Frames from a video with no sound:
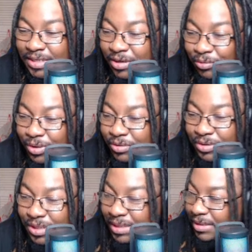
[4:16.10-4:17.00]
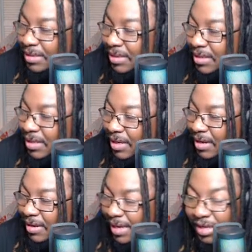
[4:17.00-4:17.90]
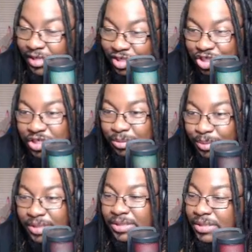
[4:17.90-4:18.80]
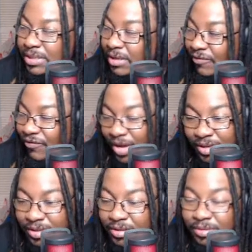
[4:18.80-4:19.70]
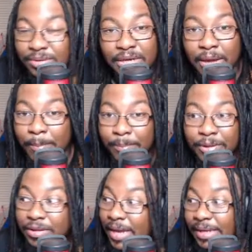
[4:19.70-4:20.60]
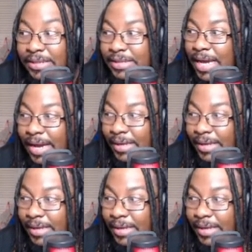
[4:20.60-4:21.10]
a real thing, like a legitimate fight club. It looked like it's not.